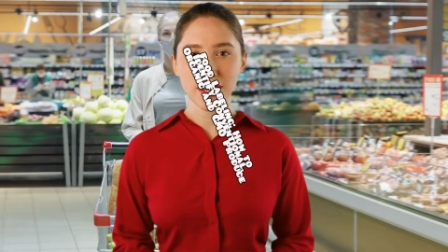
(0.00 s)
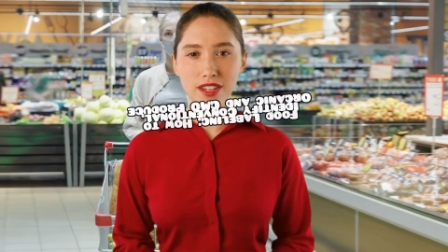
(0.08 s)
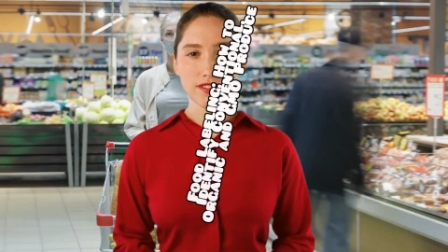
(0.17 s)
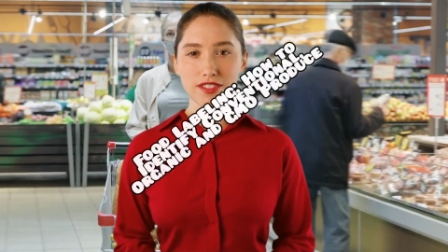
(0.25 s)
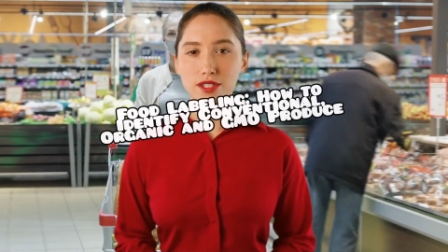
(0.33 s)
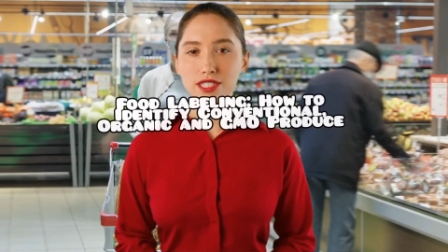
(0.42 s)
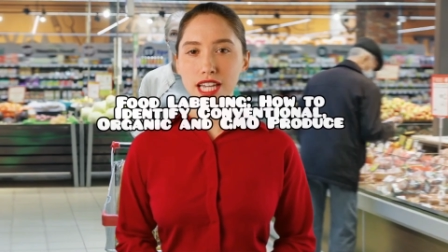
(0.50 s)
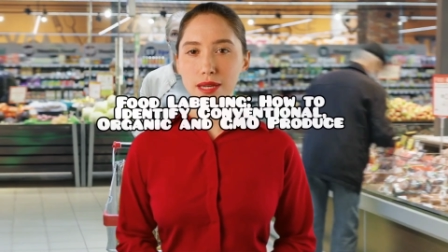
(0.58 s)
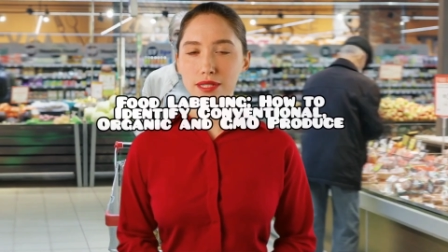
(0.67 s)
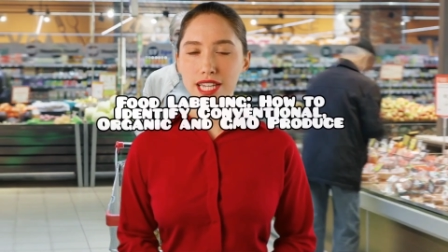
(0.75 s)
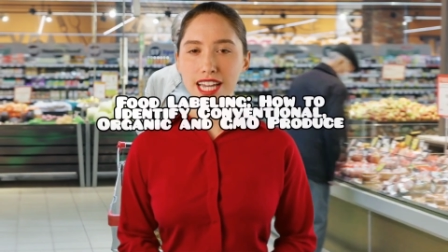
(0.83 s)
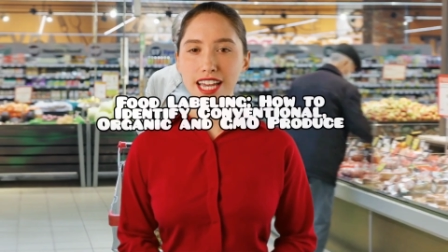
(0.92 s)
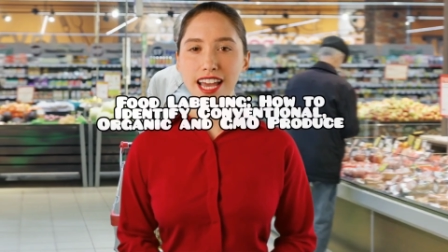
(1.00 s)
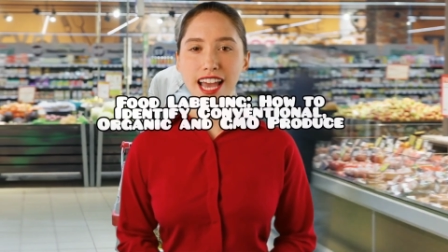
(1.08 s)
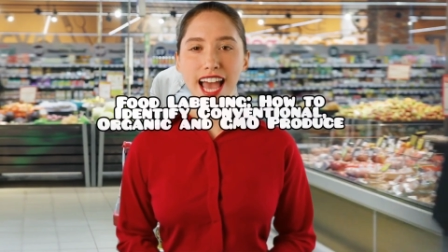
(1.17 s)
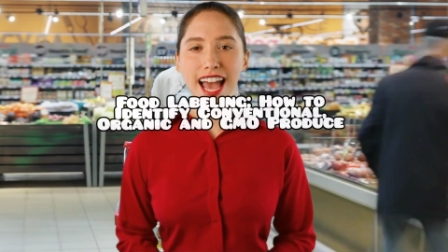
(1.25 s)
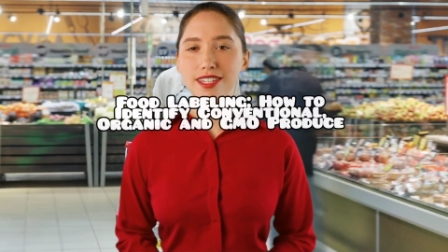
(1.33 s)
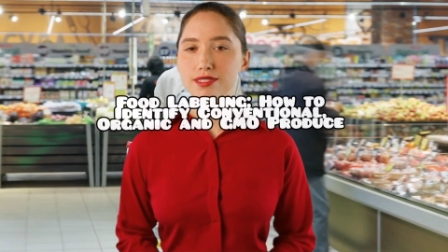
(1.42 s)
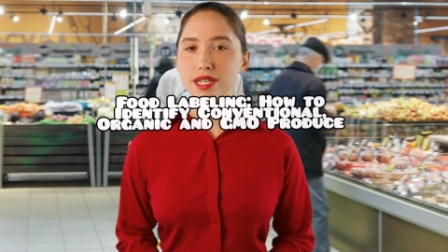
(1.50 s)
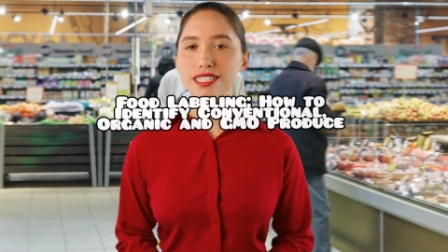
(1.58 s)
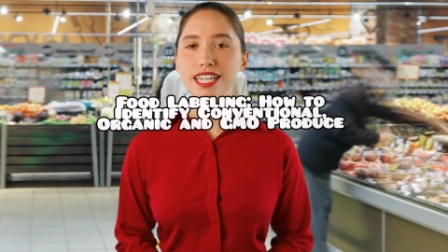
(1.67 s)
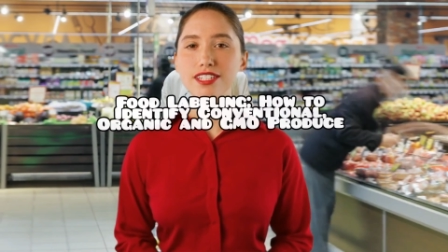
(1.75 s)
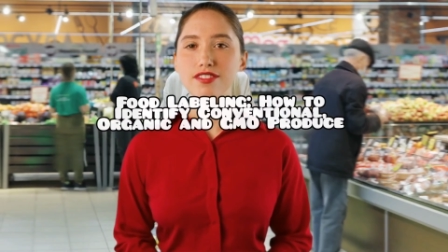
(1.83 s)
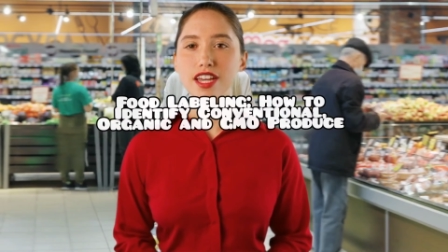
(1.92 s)
Food labeling, how to
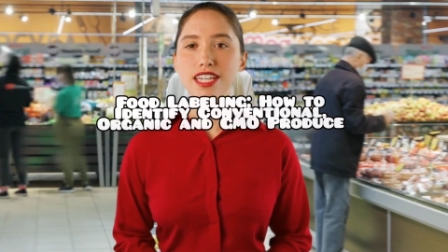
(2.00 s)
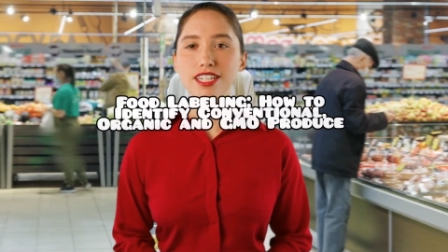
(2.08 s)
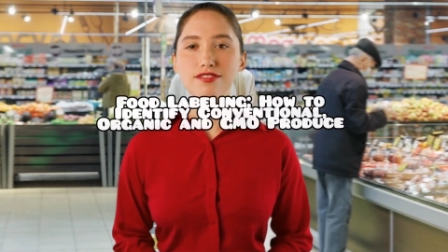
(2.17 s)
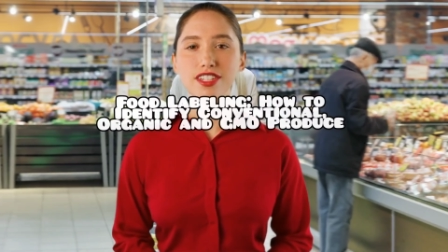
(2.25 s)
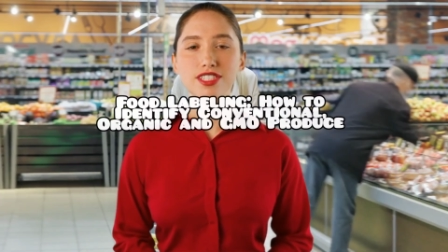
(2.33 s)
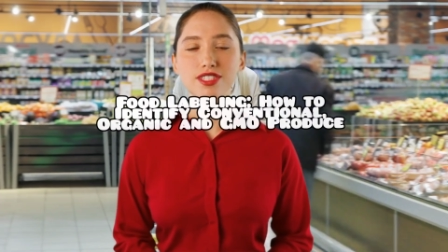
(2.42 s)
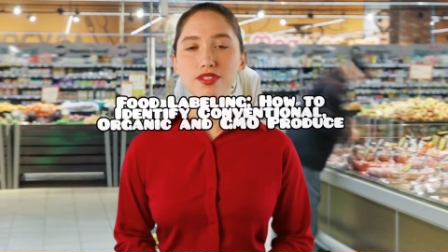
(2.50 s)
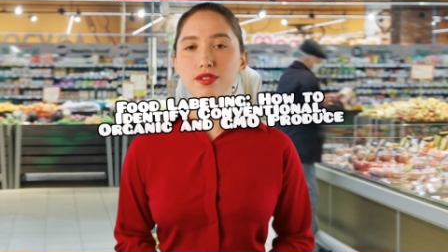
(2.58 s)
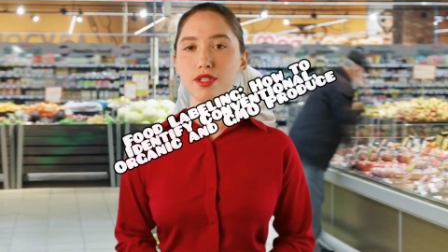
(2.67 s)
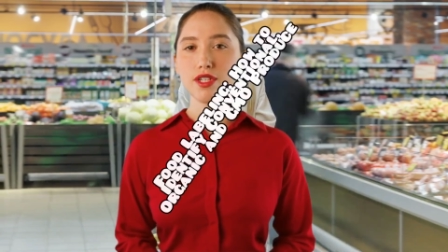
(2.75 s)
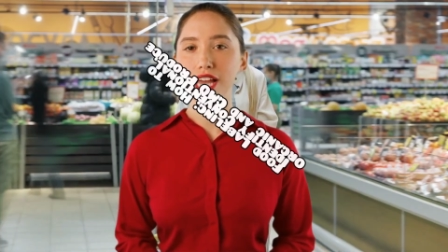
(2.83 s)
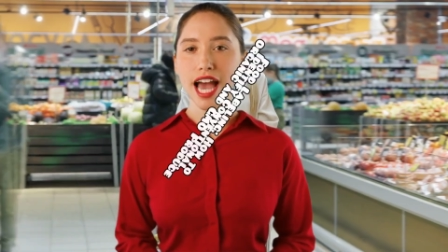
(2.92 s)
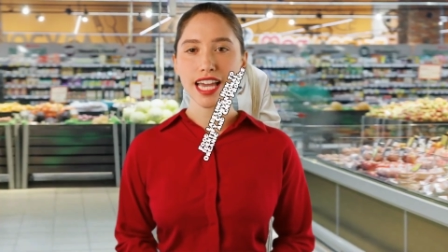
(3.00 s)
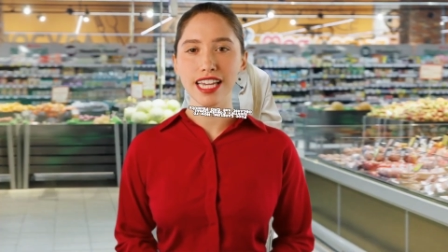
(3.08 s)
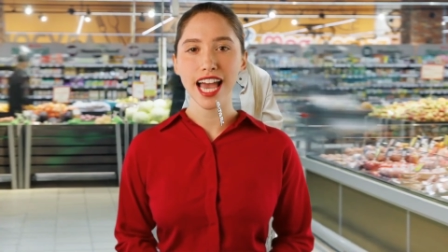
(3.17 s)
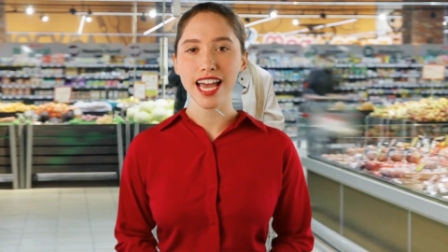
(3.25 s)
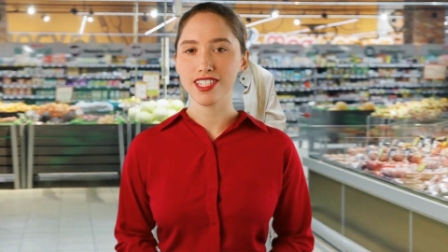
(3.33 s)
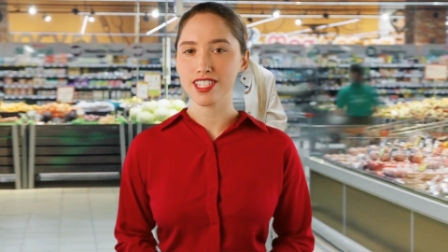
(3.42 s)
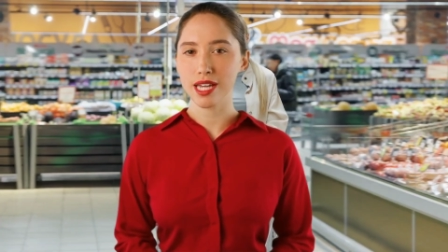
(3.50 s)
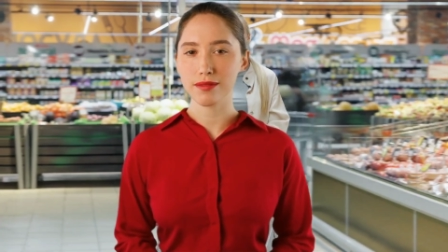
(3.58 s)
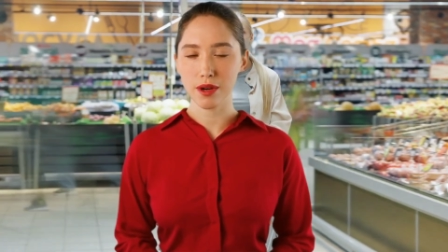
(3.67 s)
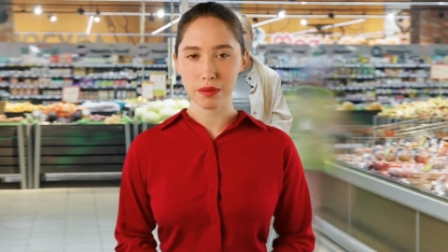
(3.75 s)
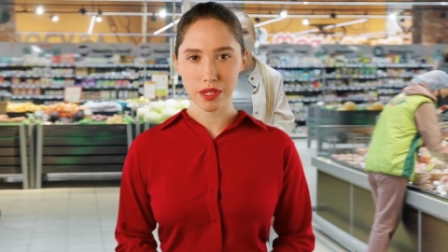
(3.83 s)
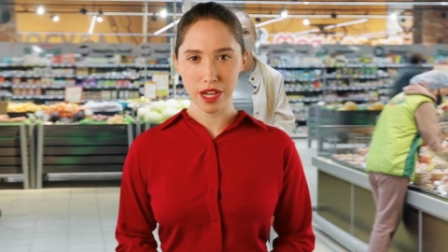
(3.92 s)
identify conventional, organic, and
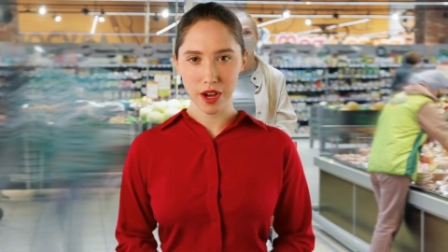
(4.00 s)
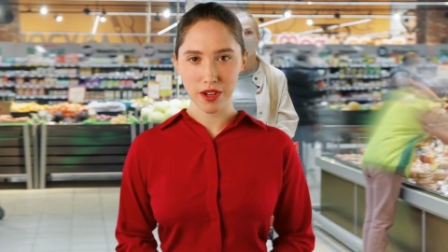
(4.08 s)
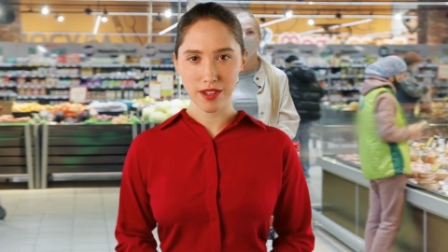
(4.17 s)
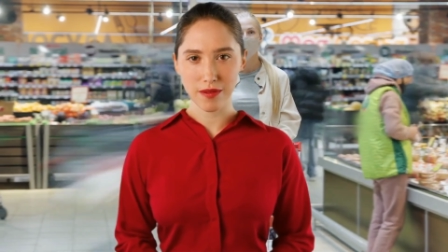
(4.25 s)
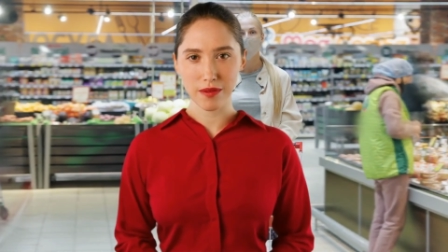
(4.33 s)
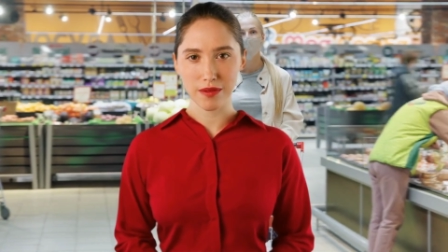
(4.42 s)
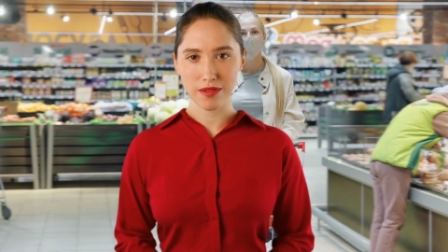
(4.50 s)
GMO produce.